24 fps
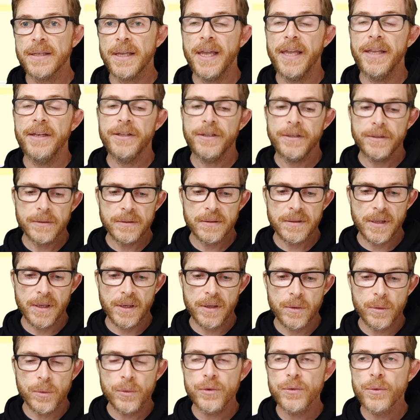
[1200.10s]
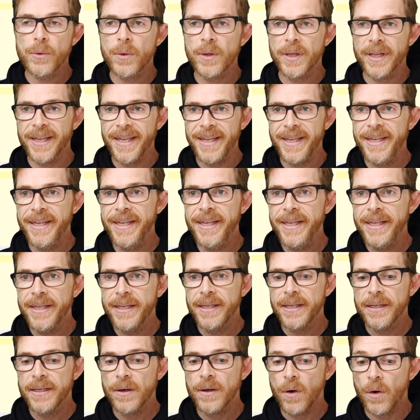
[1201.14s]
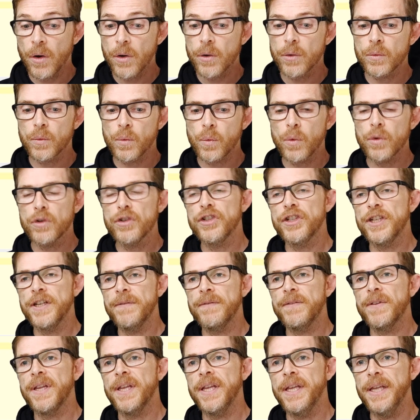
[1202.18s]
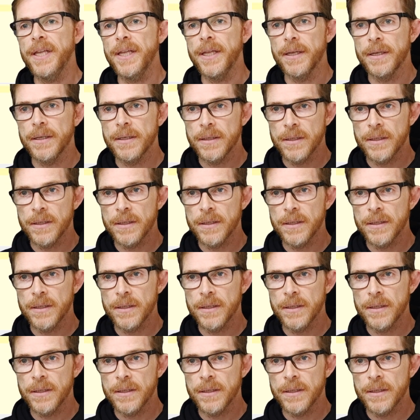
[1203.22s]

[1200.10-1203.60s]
and use the Ctrl+E or Ctrl+Shift+E.